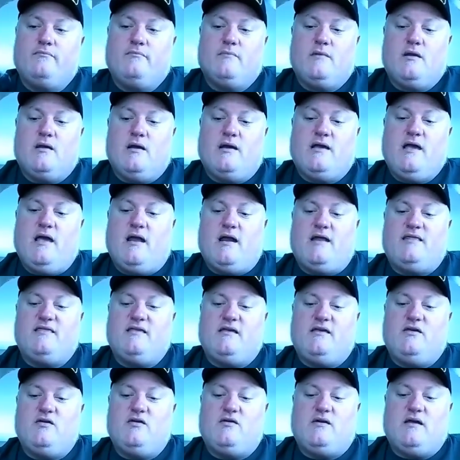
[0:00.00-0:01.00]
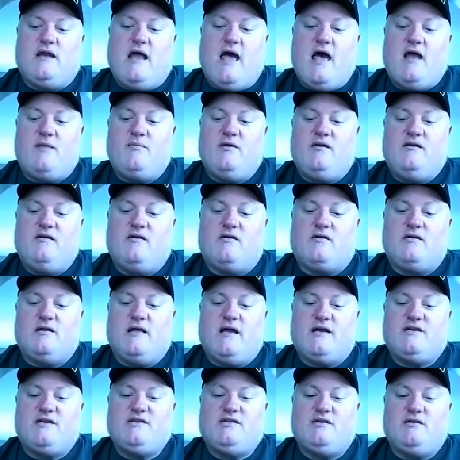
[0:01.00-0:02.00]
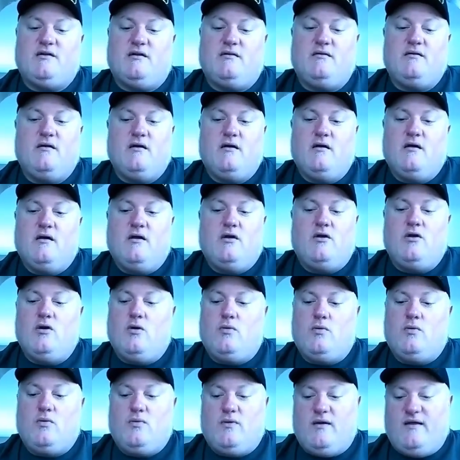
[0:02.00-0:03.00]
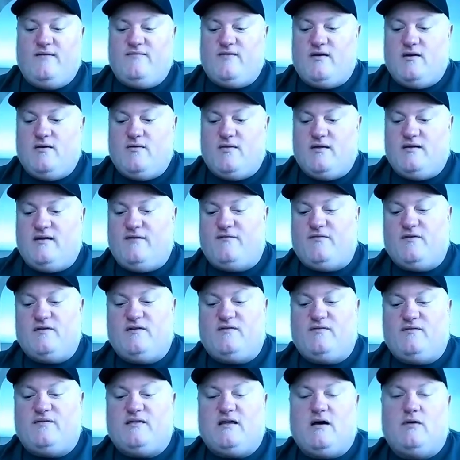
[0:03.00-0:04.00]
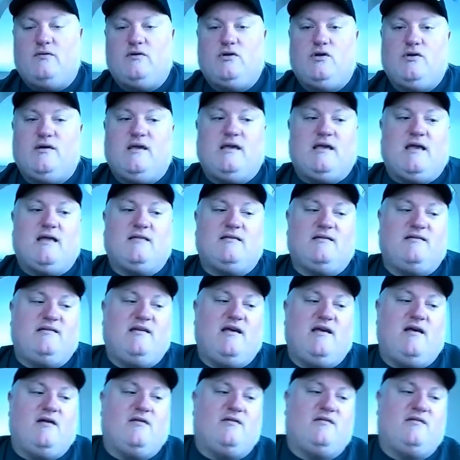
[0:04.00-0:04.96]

again, I think you can add him into your collection and no one would even know the difference without looking at the tail.